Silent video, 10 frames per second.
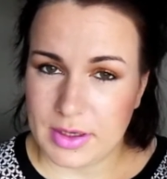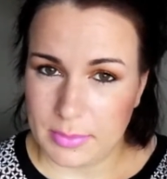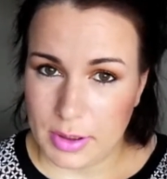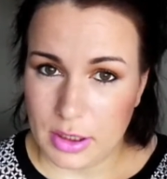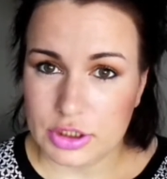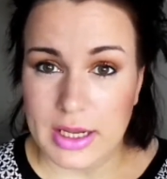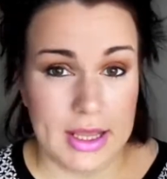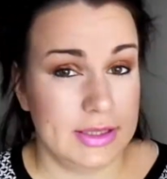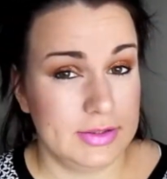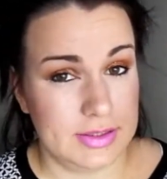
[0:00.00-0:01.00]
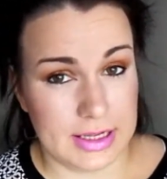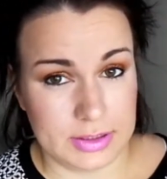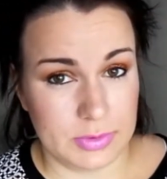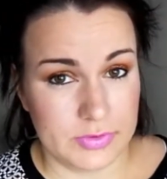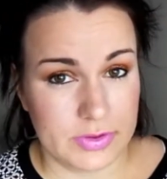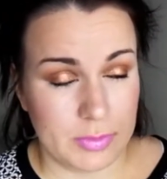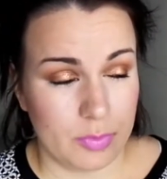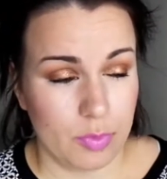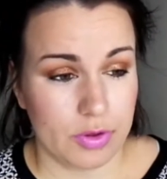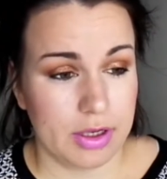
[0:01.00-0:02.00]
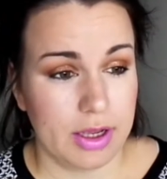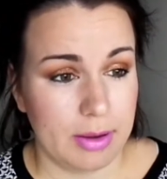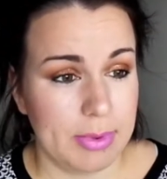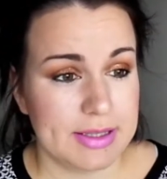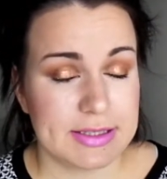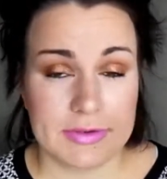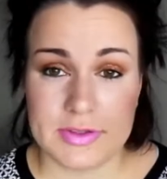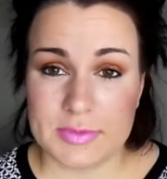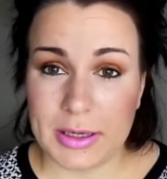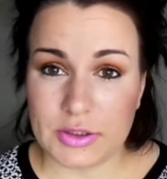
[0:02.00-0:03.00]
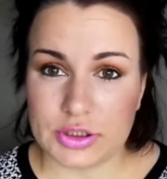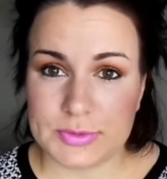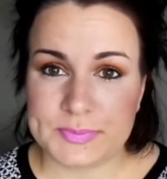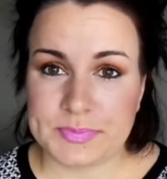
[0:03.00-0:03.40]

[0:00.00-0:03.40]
brush and other ones that work better with a sponge.